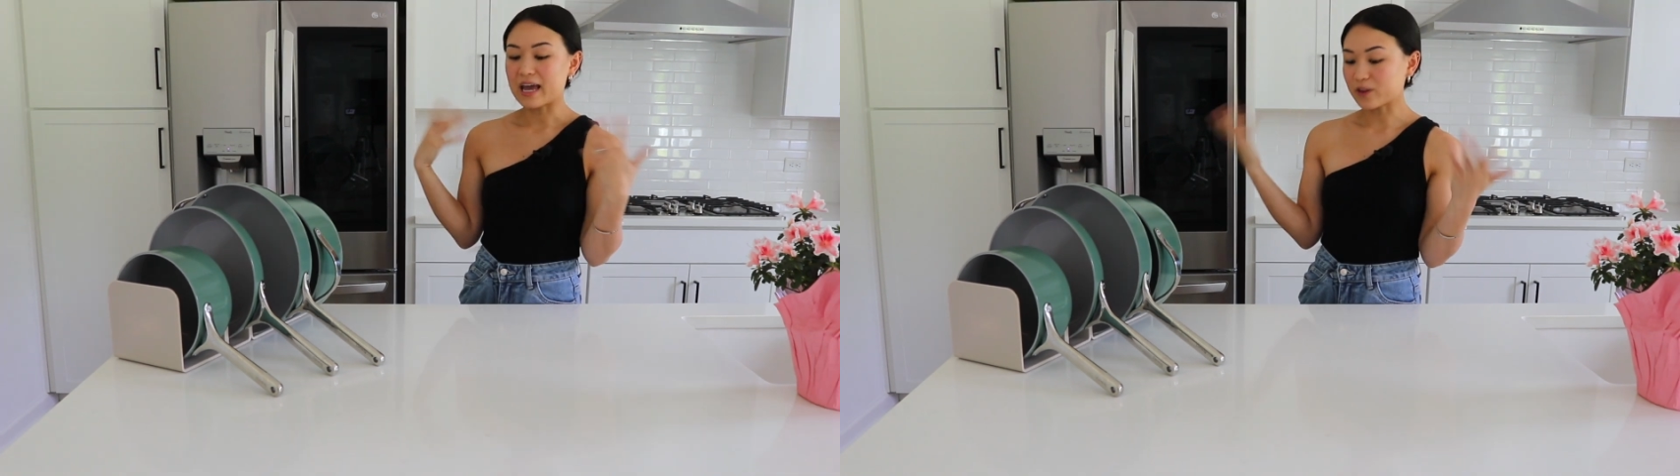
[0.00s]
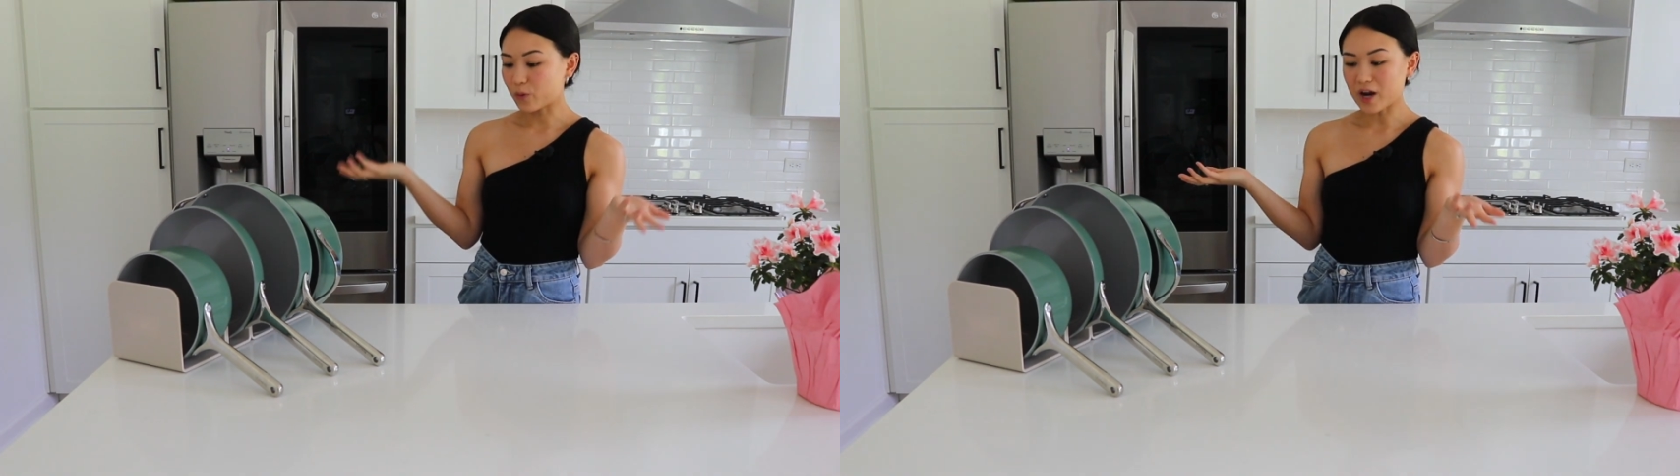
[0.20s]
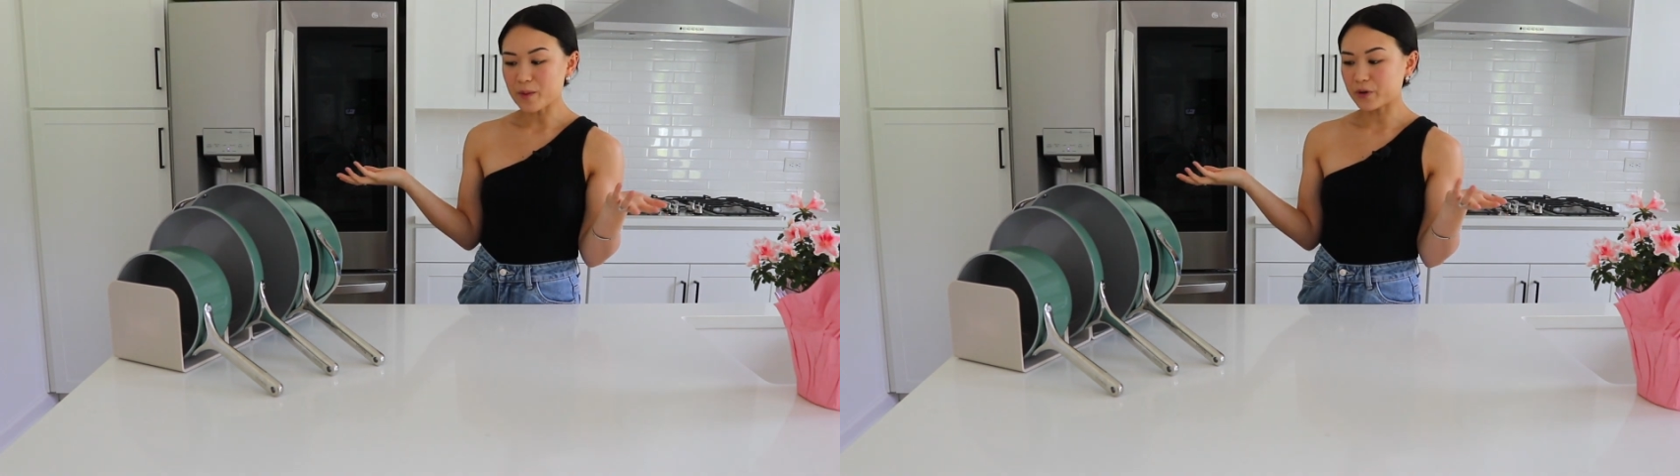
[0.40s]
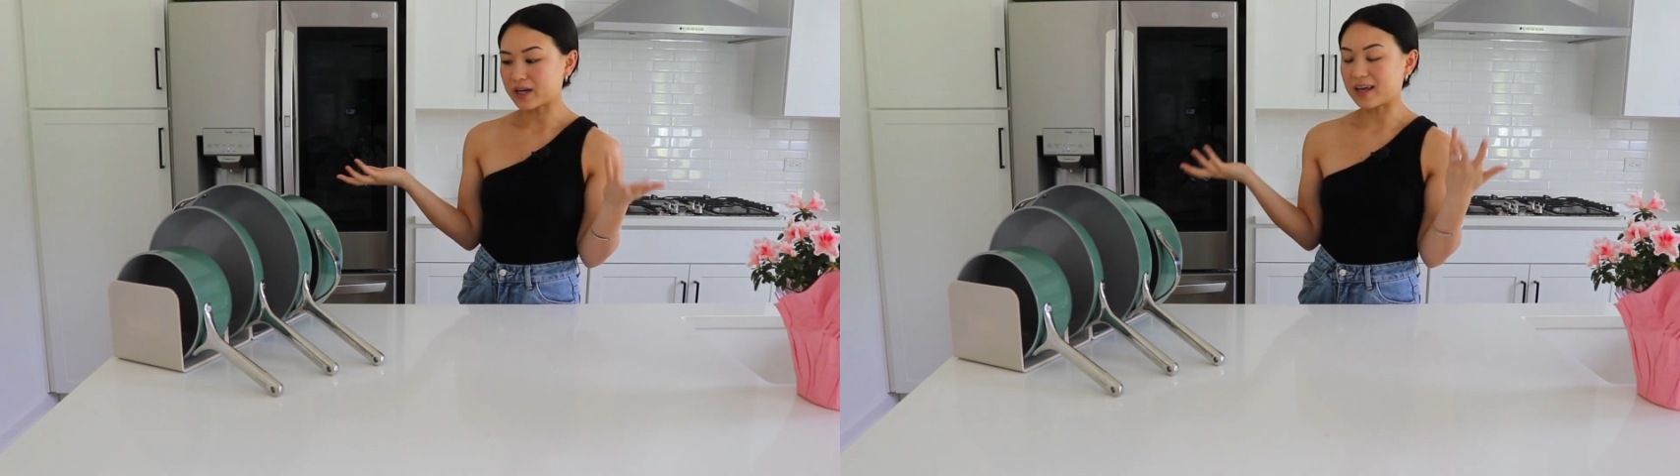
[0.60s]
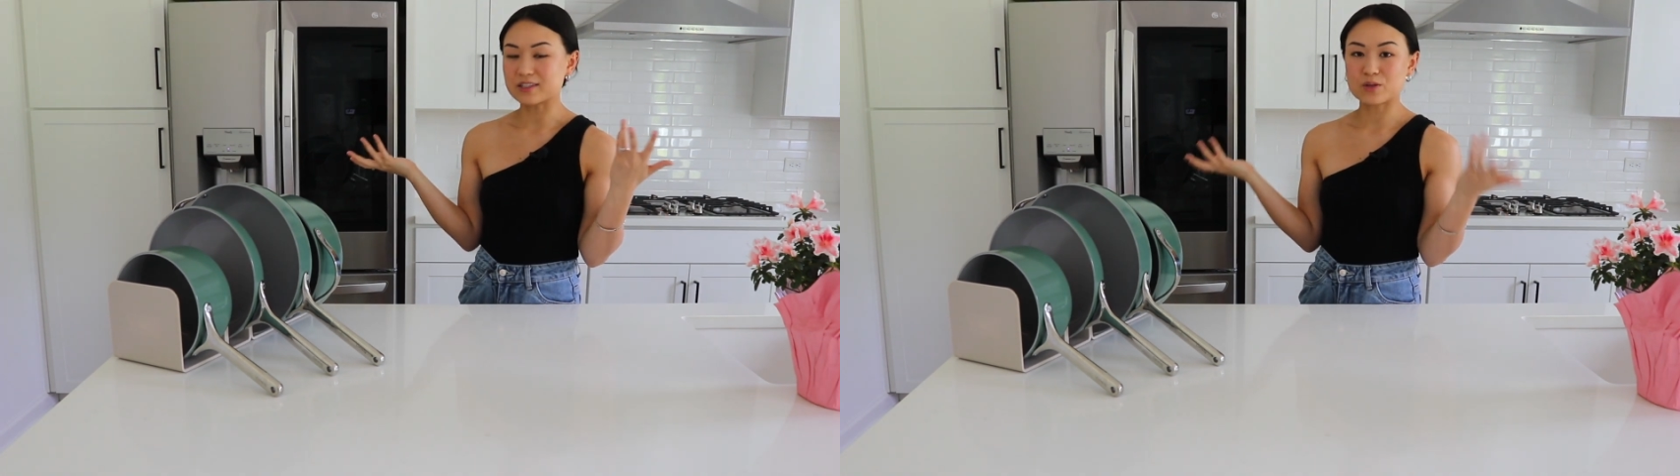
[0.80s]
and they were not
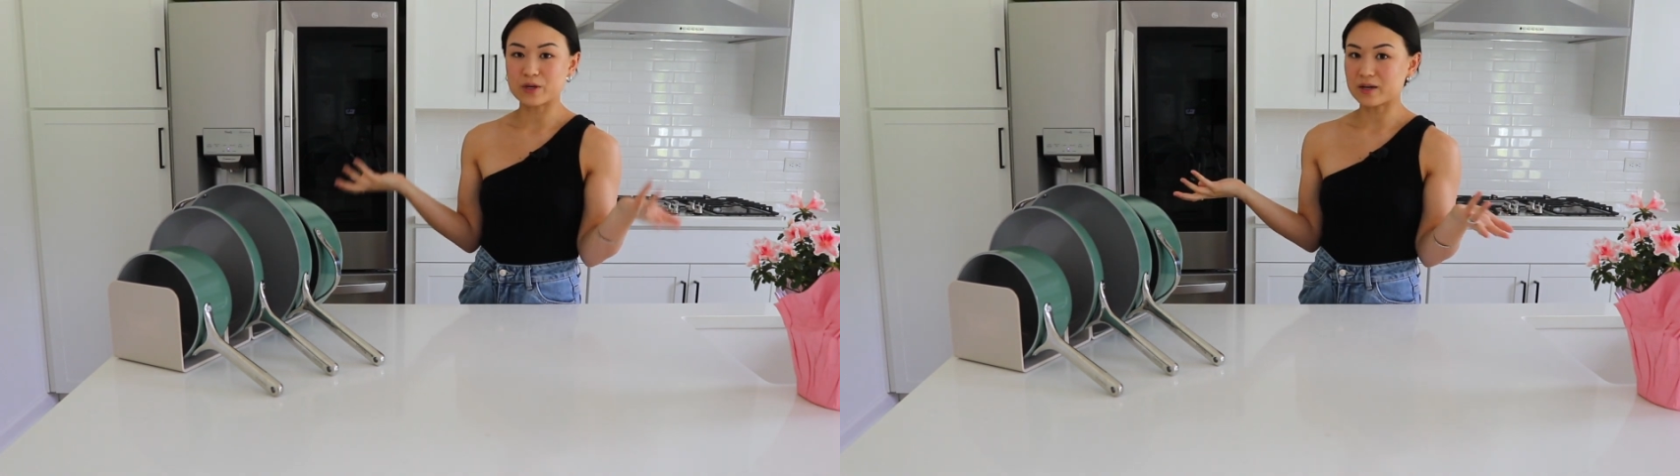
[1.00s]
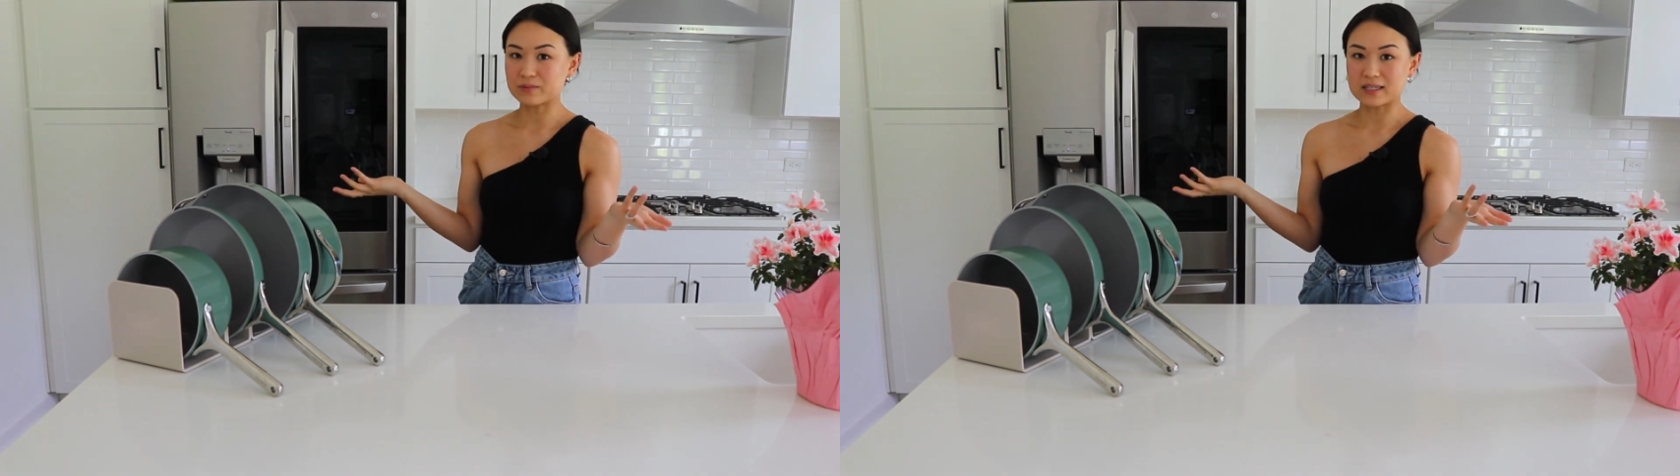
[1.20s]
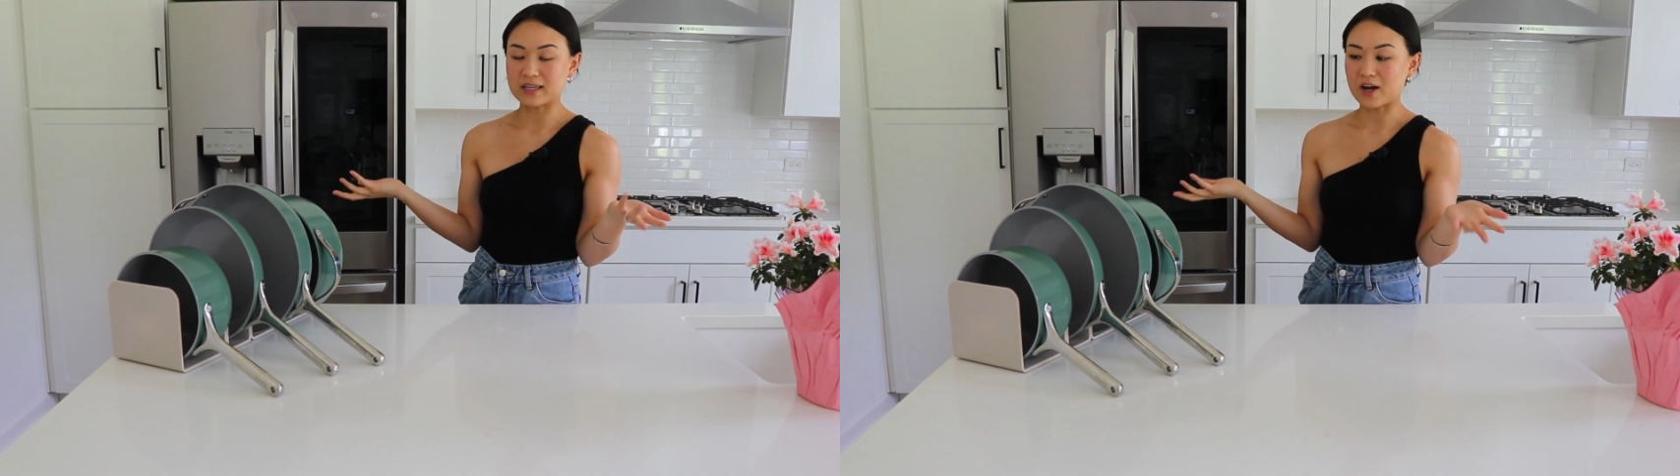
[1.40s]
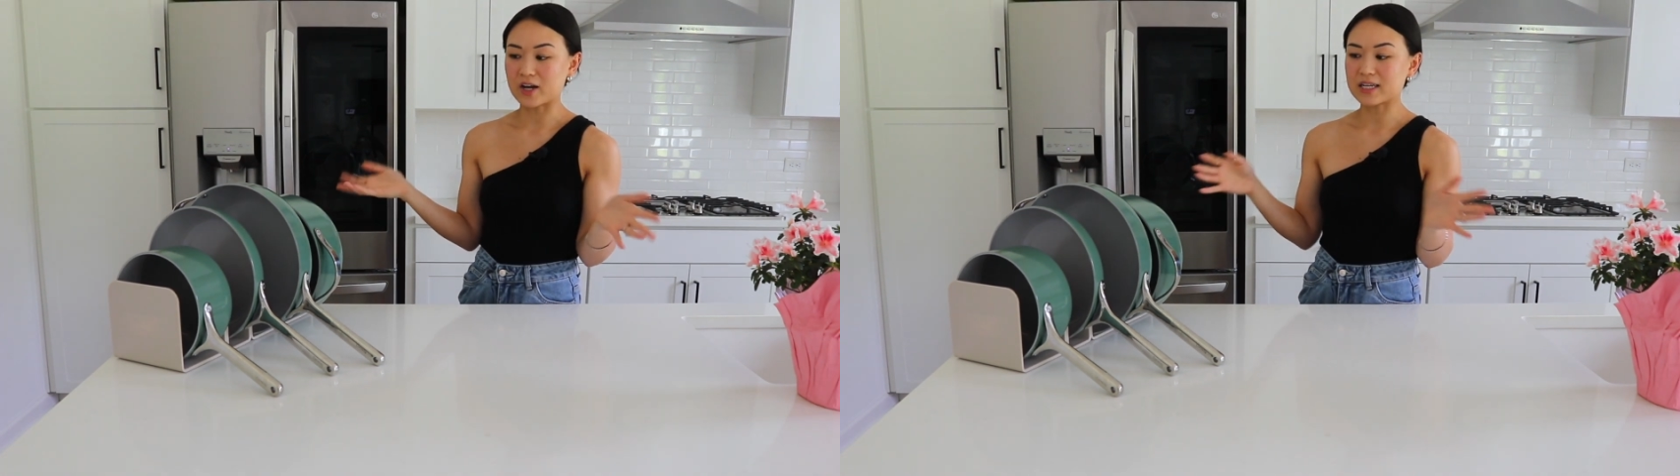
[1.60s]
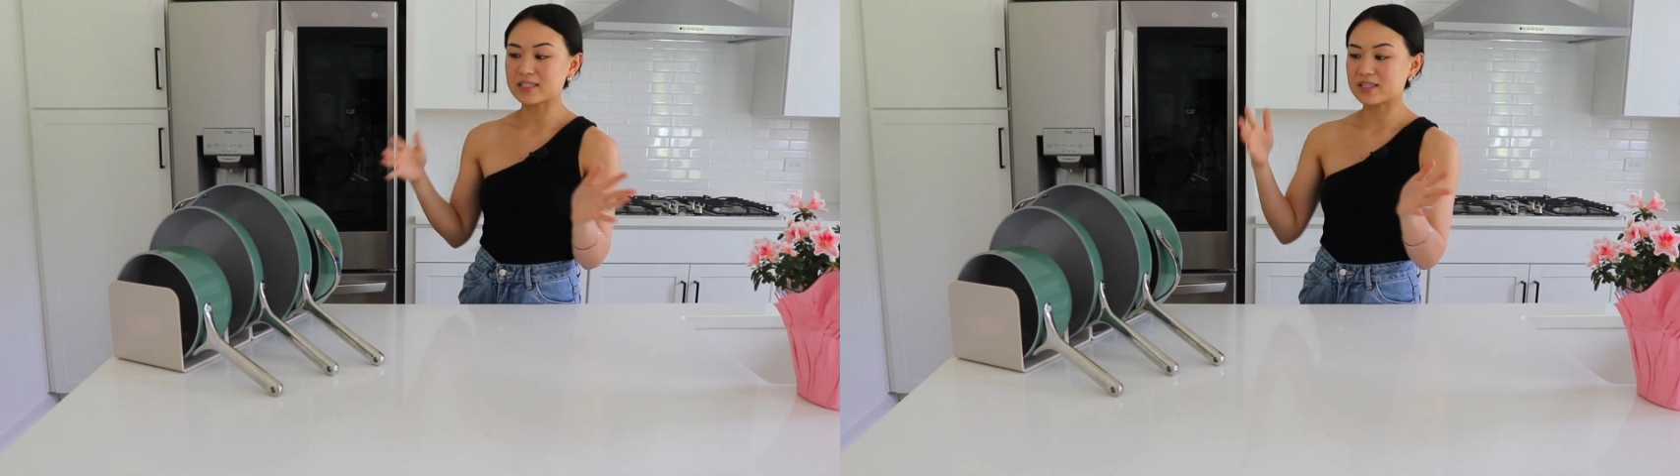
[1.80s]
pretty, to be completely
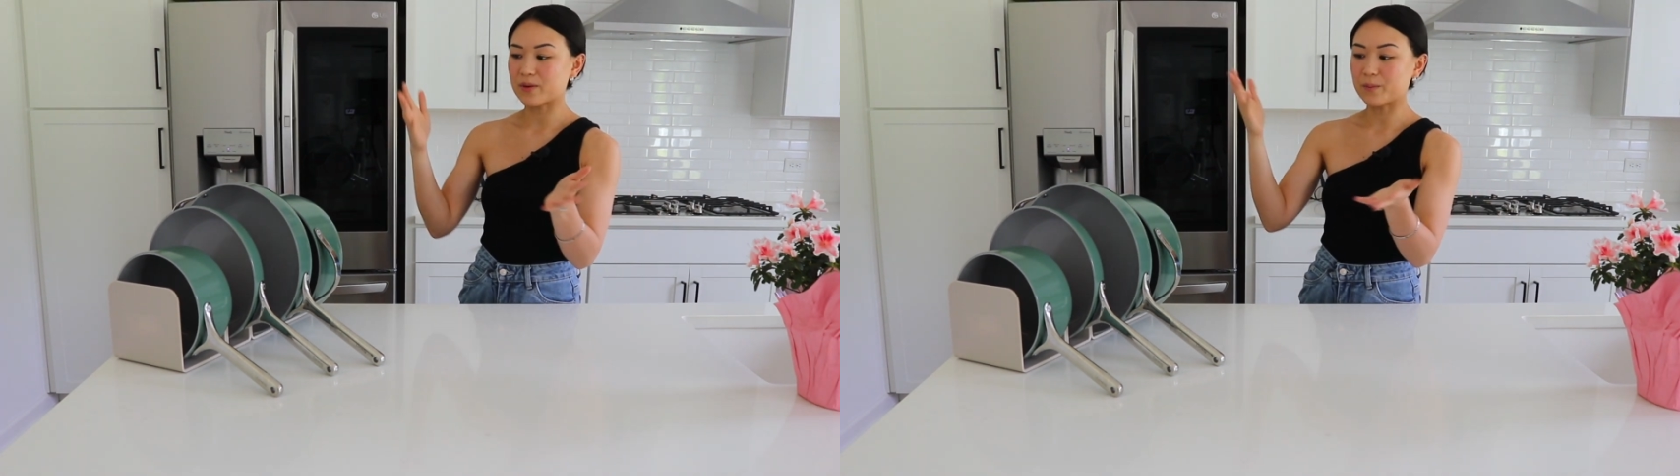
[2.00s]
honest.